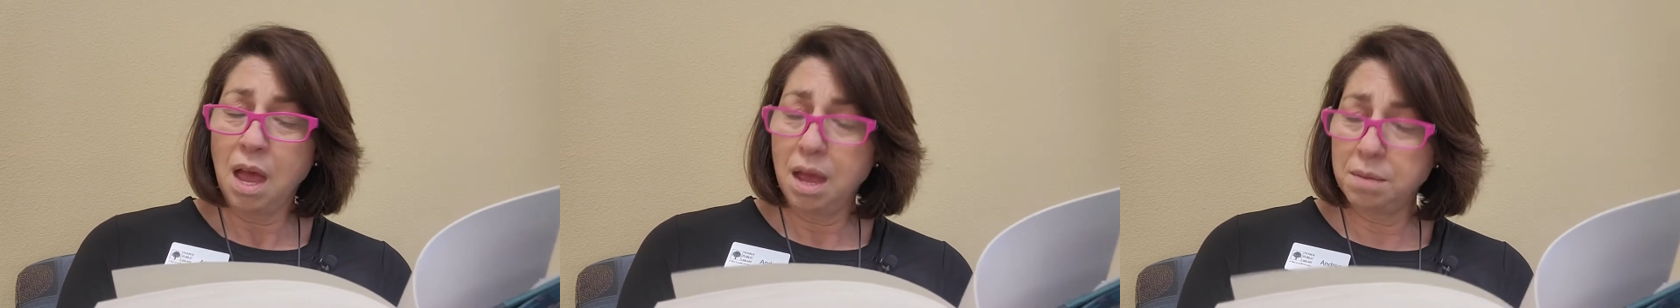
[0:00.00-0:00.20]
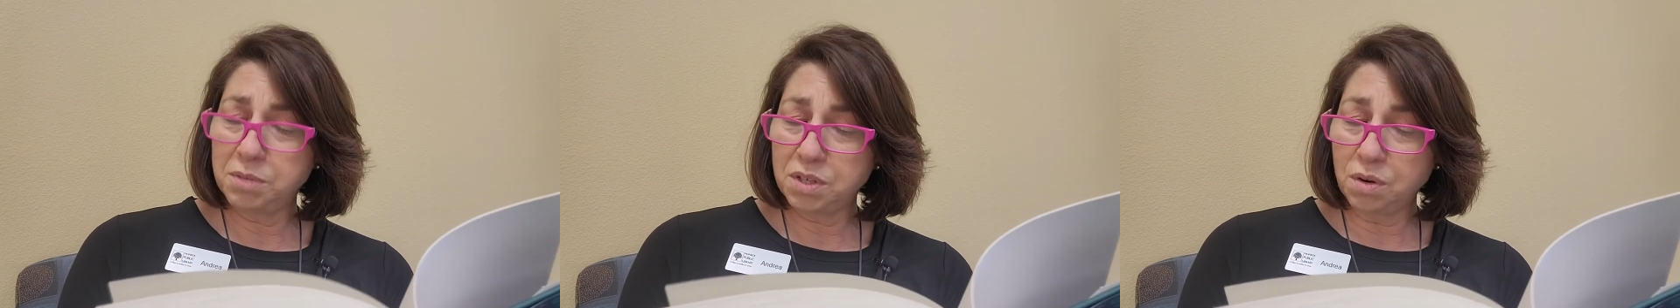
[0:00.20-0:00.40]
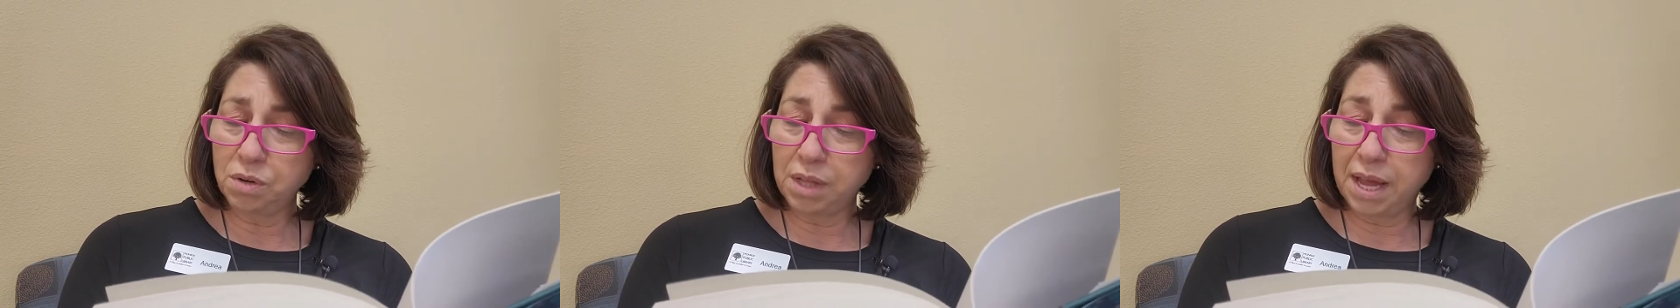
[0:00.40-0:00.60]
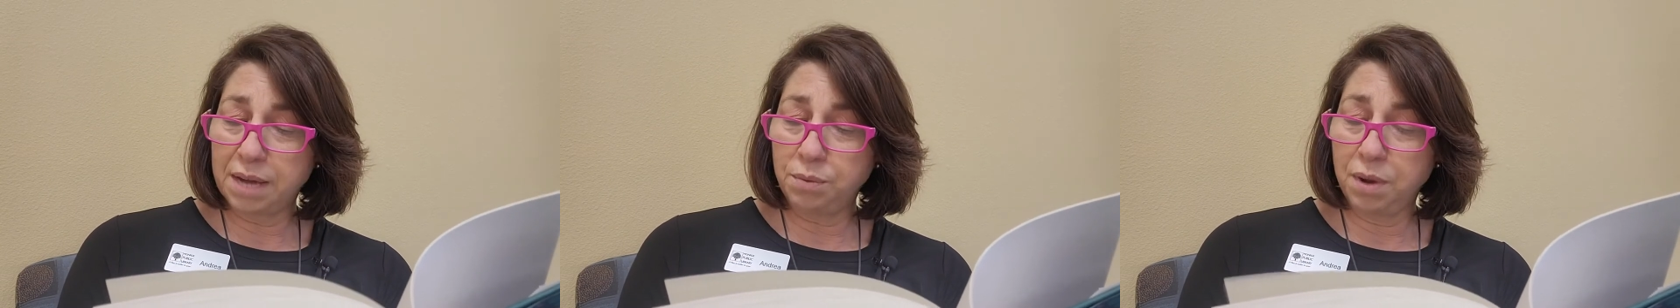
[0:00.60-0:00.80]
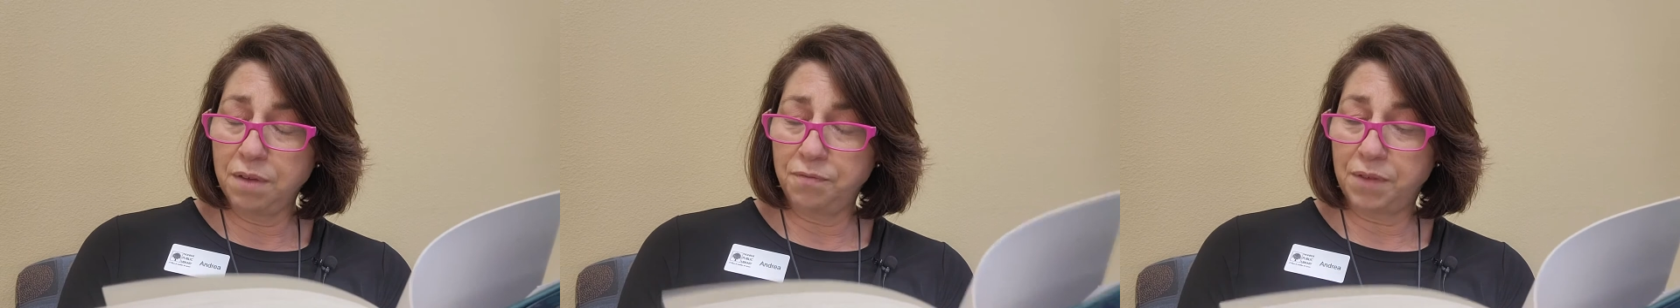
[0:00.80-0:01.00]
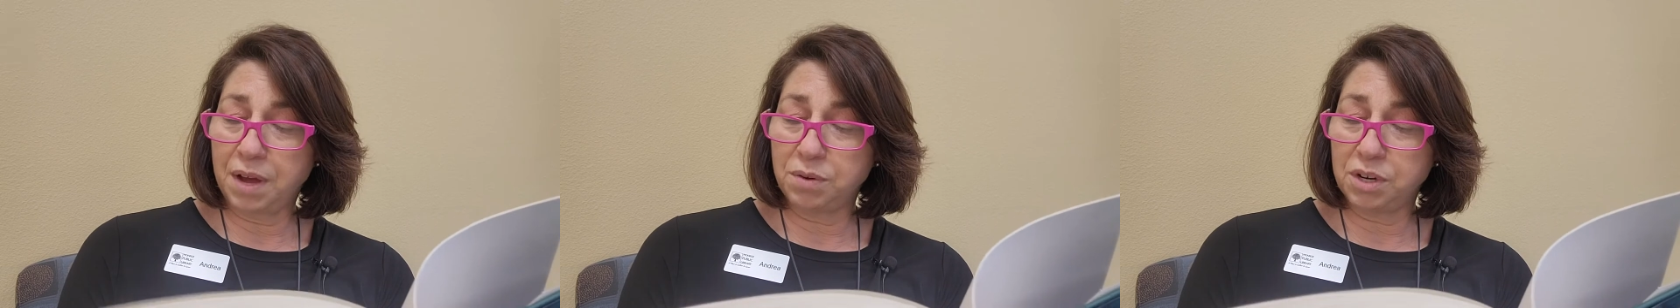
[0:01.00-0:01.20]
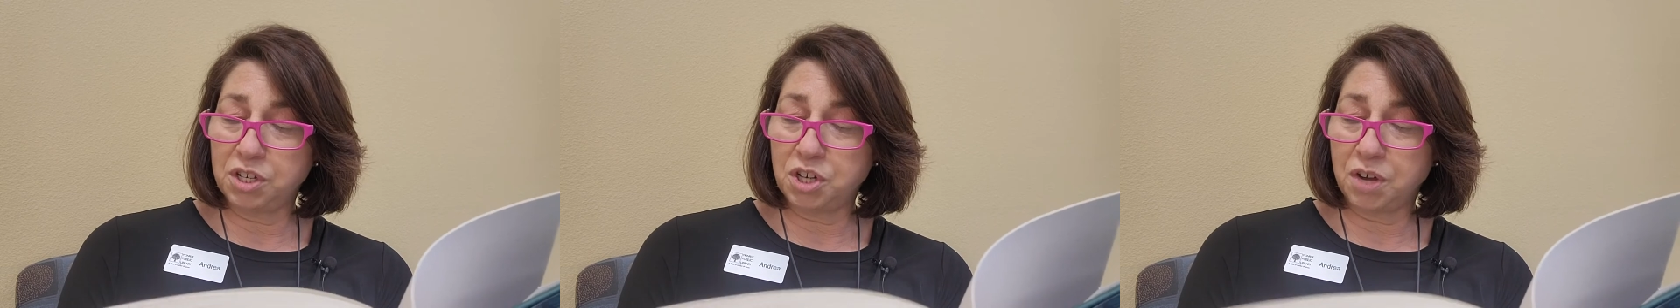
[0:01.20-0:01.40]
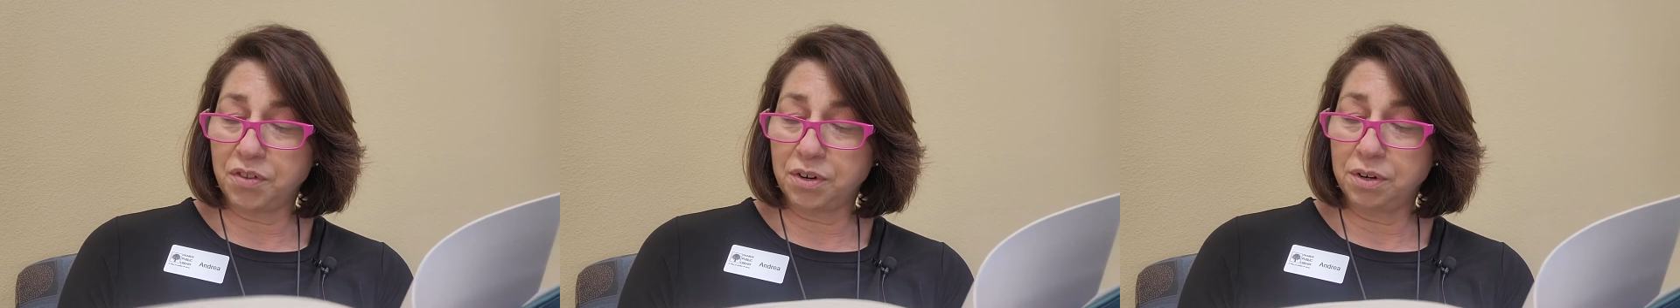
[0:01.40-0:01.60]
I'm so glad we have found
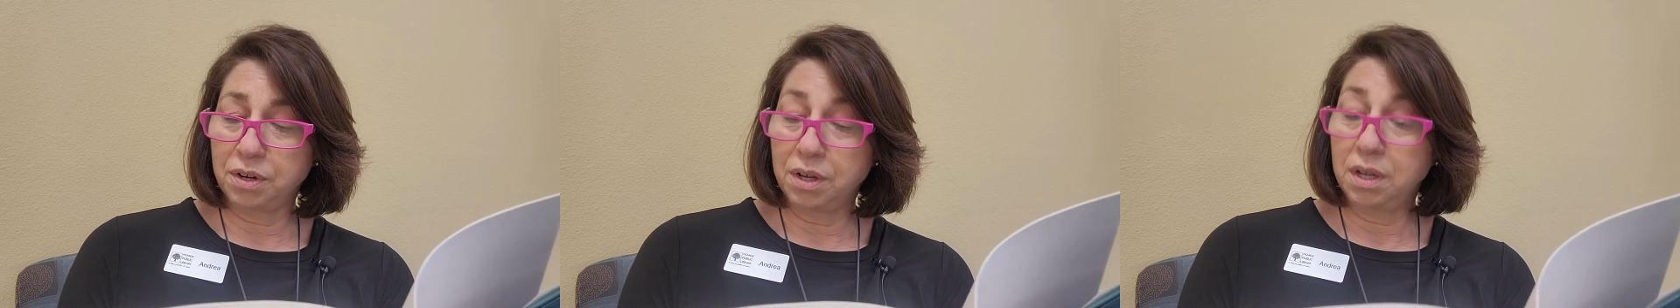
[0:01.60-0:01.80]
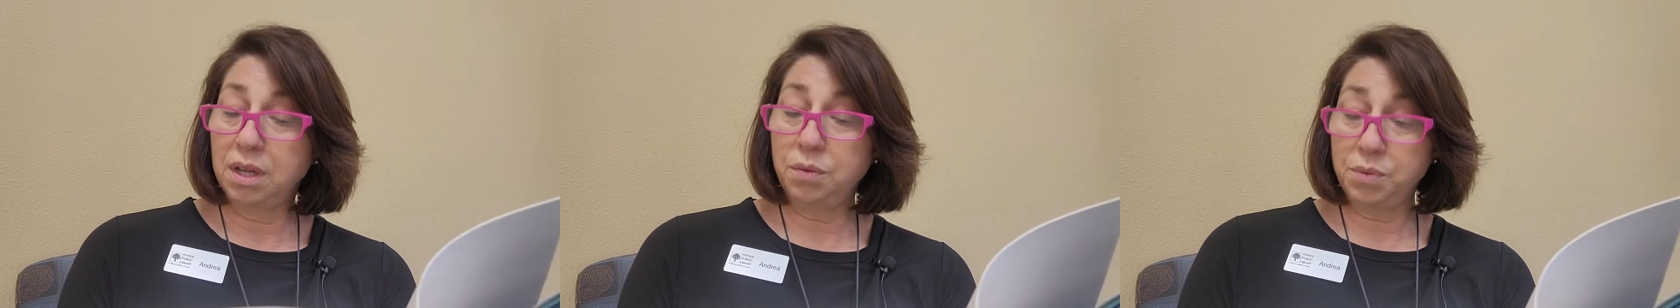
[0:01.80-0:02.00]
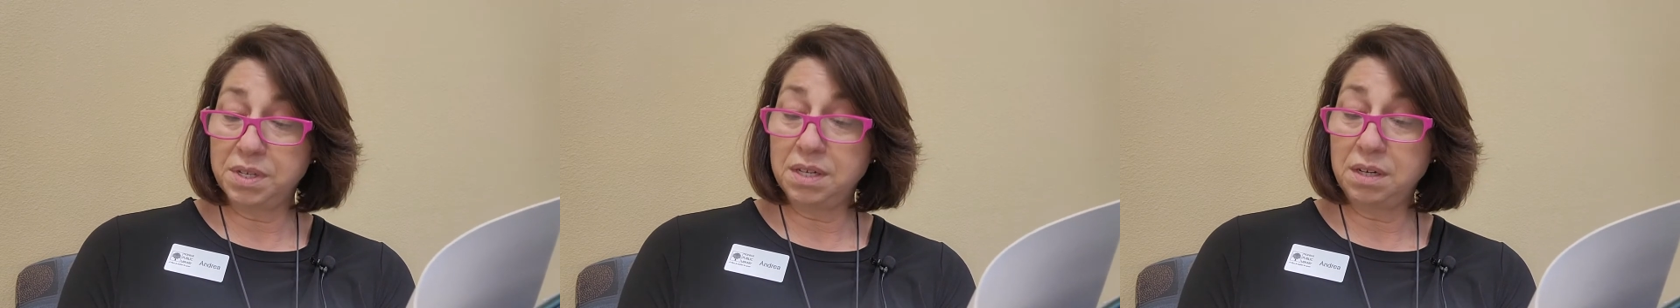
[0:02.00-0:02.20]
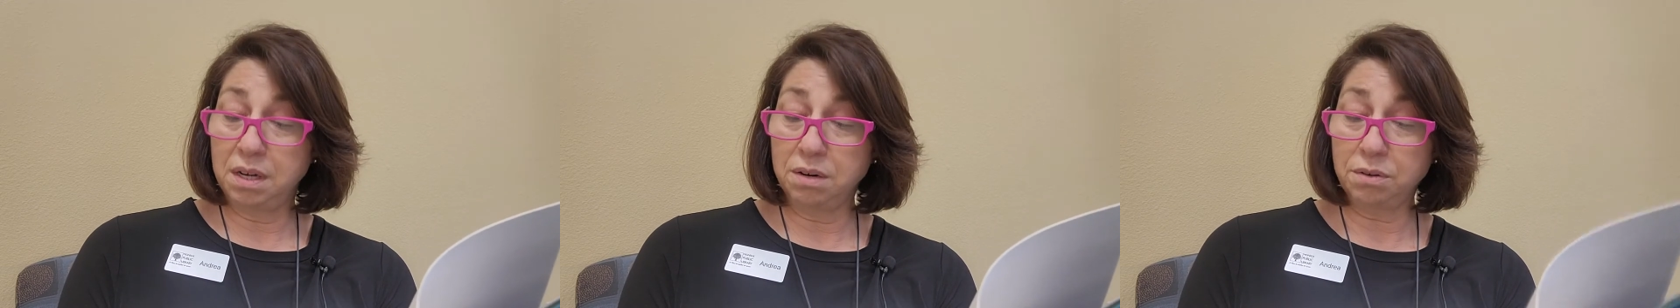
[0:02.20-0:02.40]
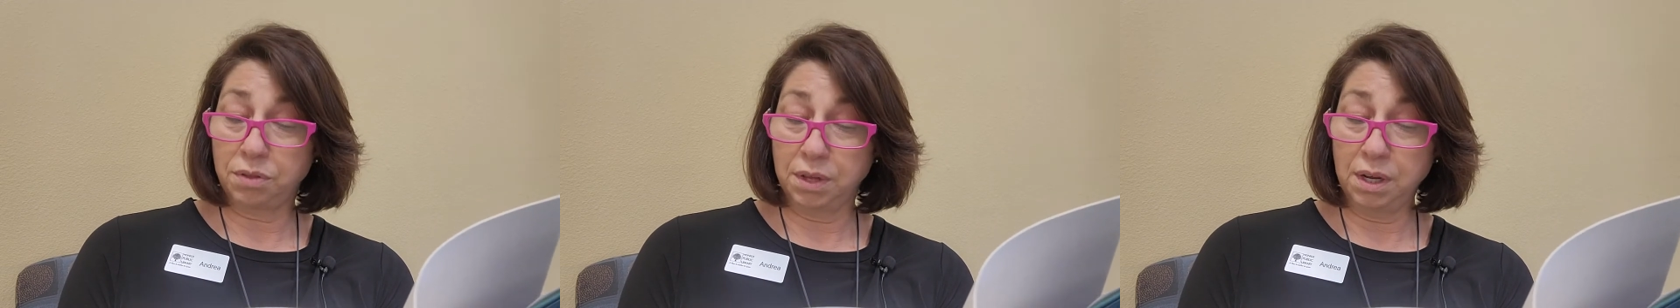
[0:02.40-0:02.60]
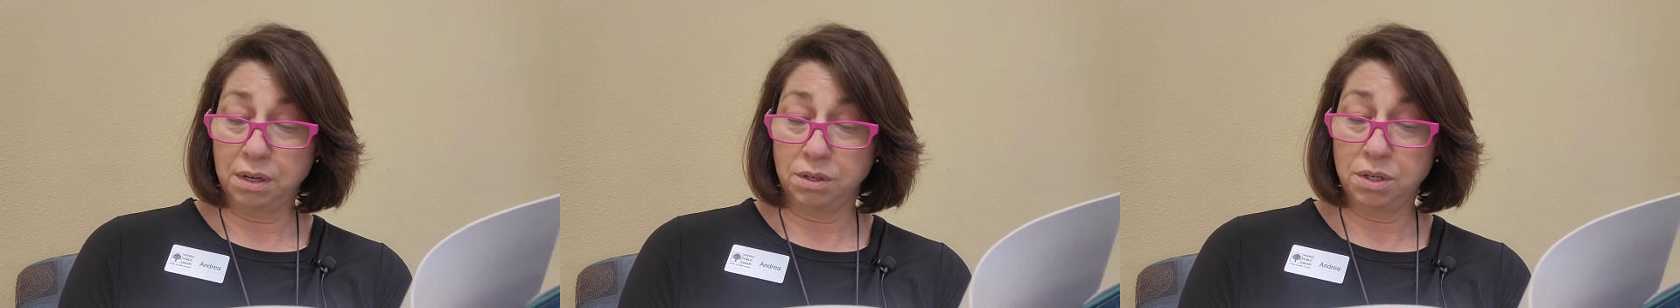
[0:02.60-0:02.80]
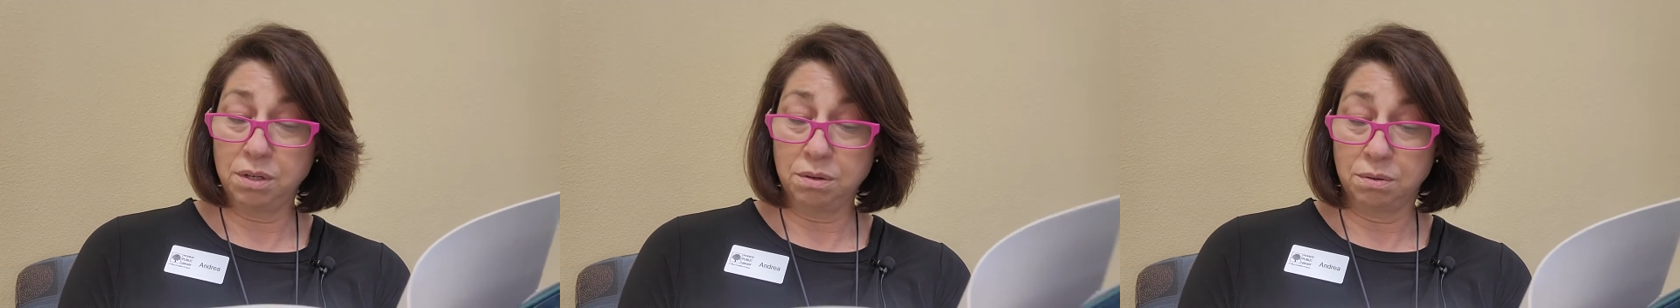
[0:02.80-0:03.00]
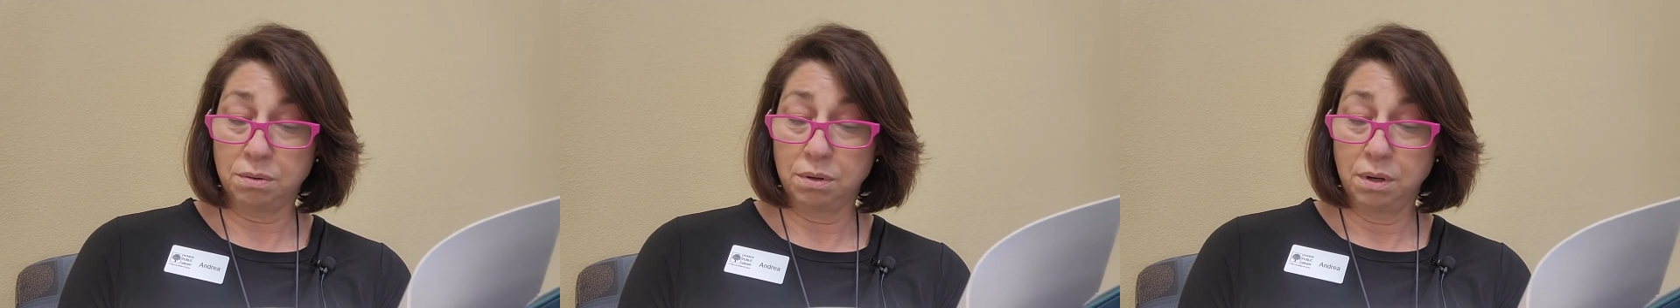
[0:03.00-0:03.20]
each other. It was a near thing,
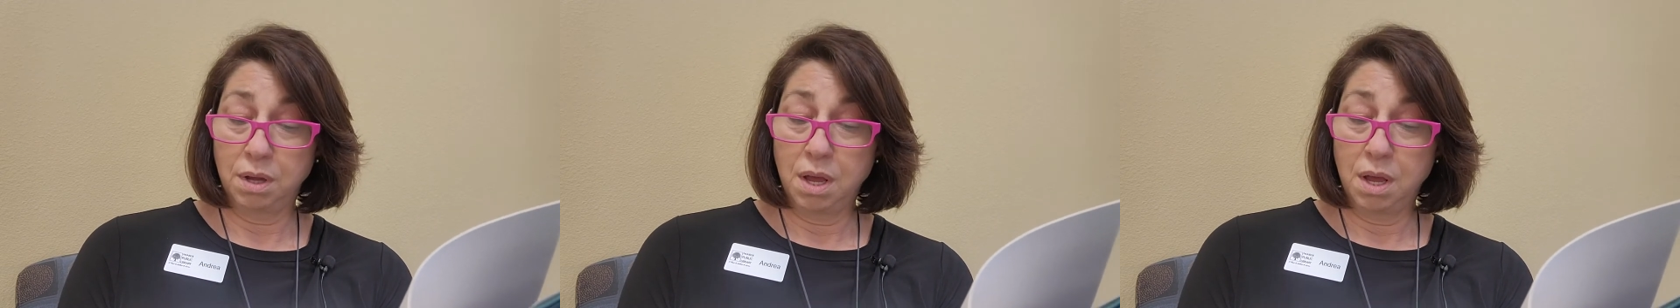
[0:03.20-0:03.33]
too.